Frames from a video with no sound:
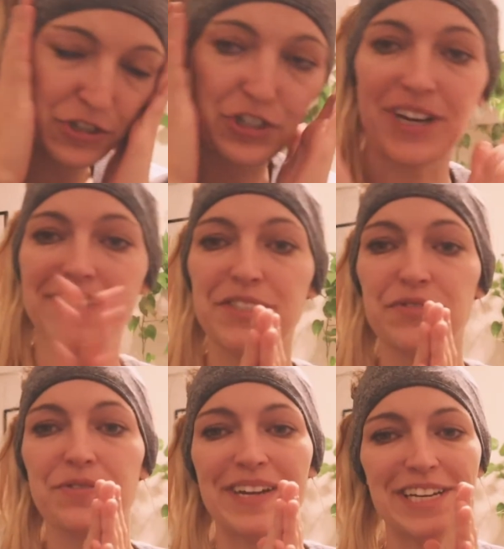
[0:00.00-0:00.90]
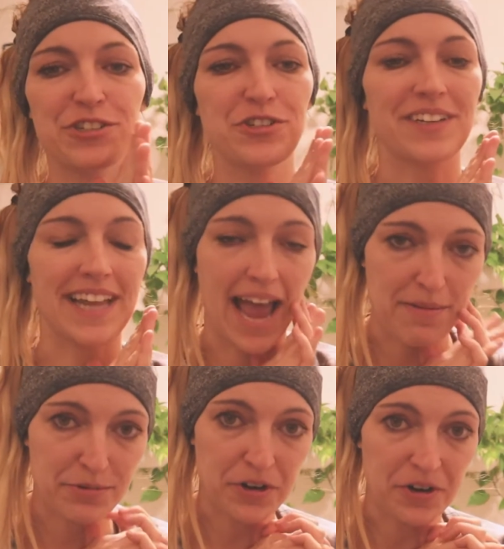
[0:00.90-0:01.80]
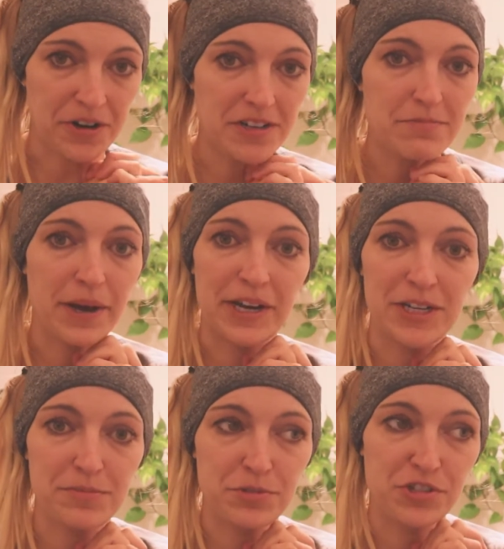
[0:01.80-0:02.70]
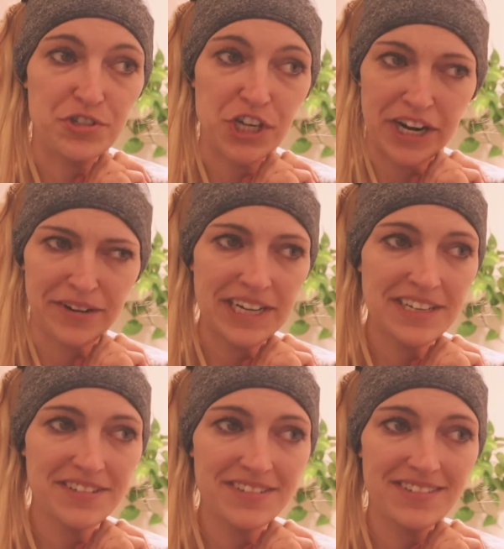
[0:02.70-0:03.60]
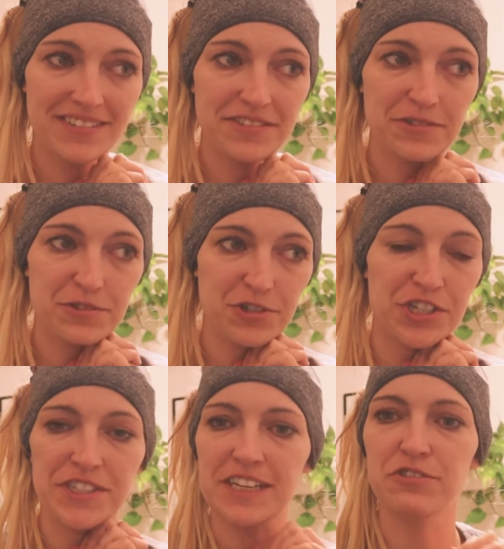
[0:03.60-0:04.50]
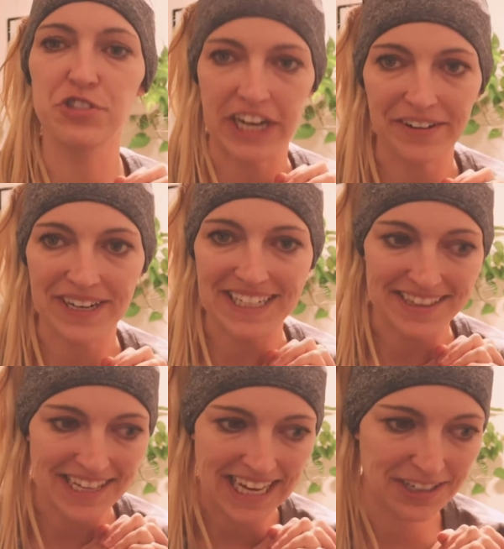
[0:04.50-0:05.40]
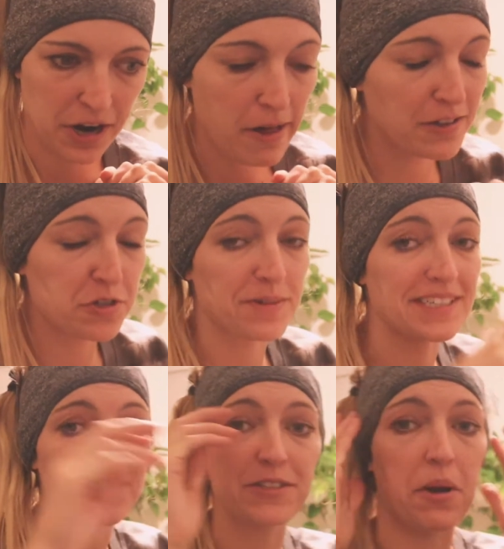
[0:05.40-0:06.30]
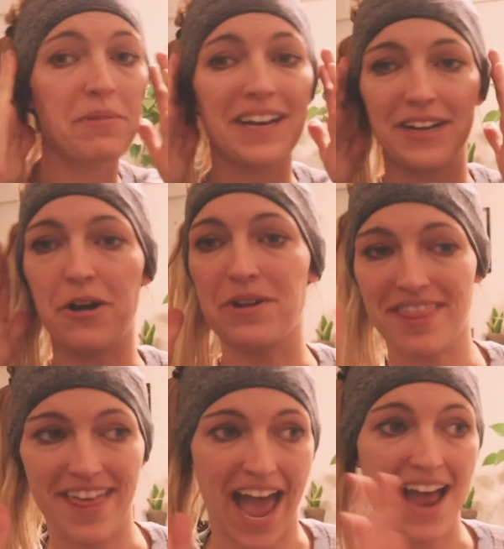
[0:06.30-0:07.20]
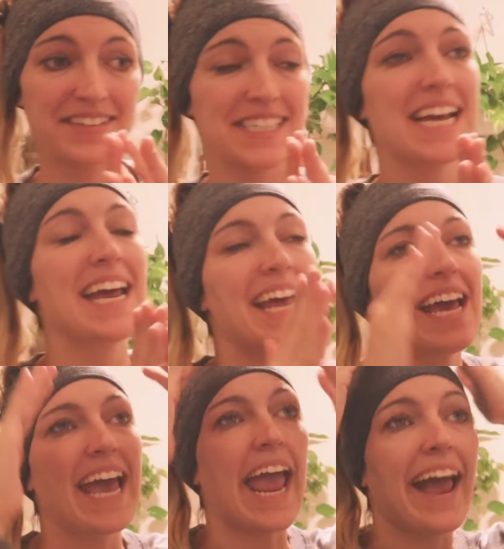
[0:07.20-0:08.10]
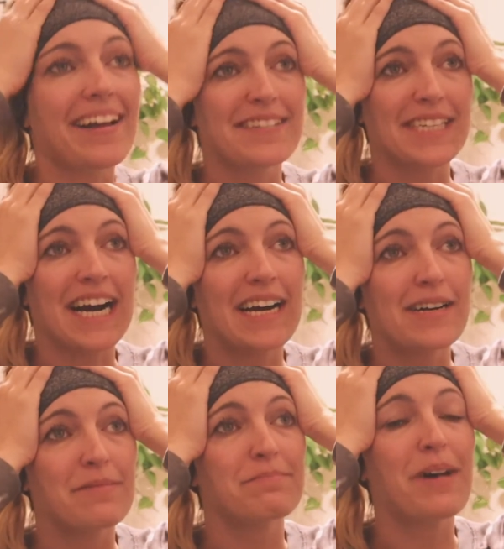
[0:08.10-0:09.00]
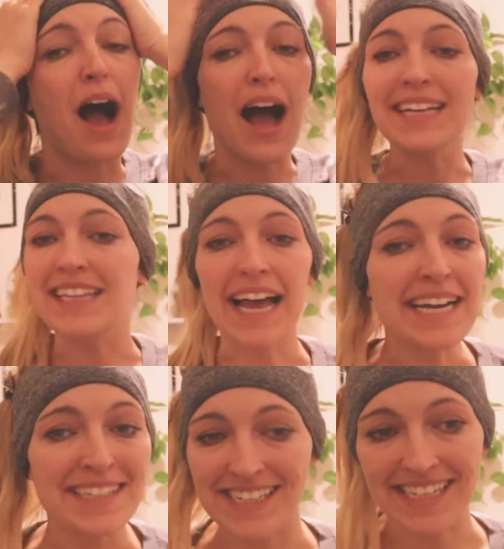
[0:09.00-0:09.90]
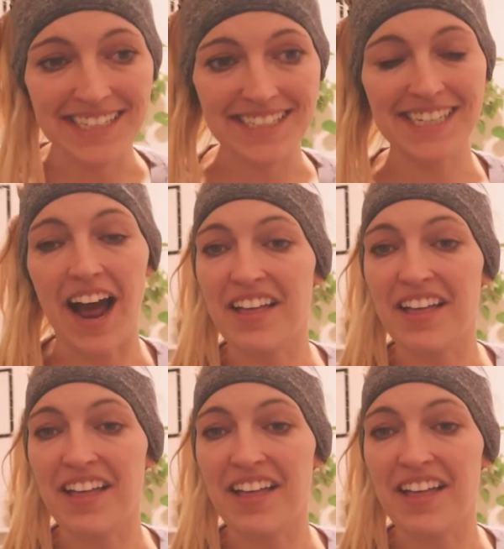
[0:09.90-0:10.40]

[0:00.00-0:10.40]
Just finished Lab Girl by Hope Jarin. She said Jarin in the acknowledgments, so I'm gonna go with that. And I liked it.